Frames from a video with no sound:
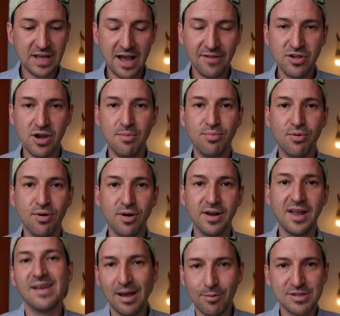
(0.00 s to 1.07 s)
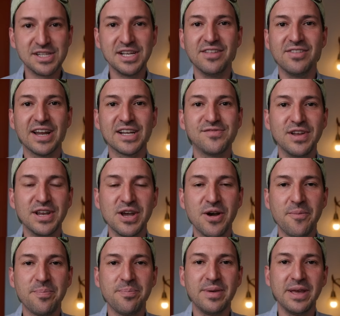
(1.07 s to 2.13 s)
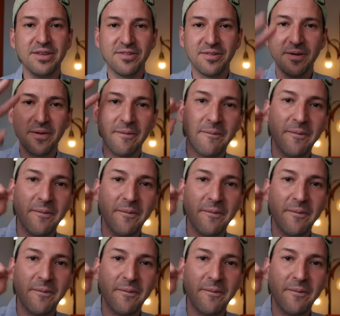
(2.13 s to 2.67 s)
to have you on board, and we'll see you in the next video. Peace.